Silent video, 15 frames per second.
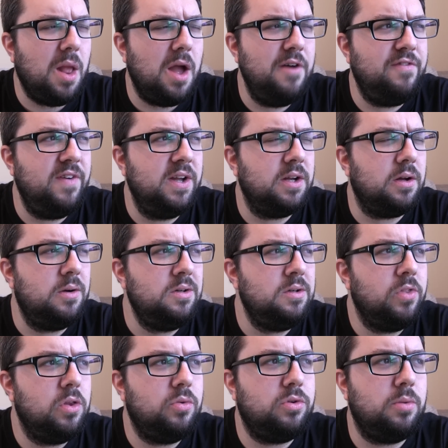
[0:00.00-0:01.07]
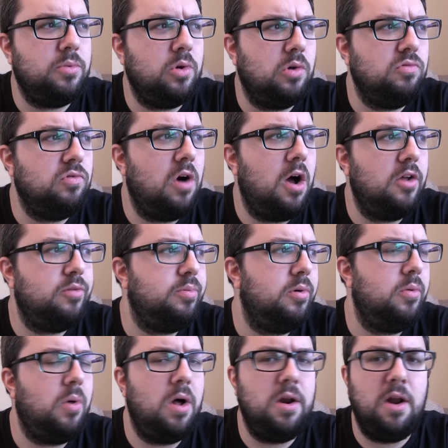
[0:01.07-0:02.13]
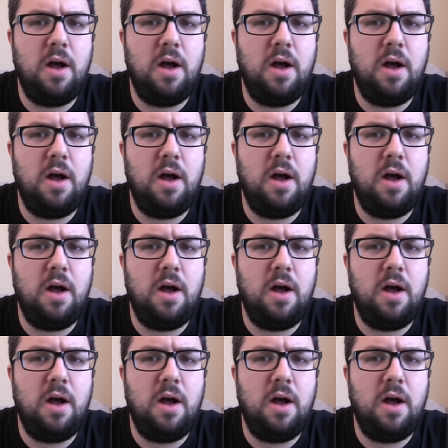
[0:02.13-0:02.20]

I think there was some sort of raspberry one,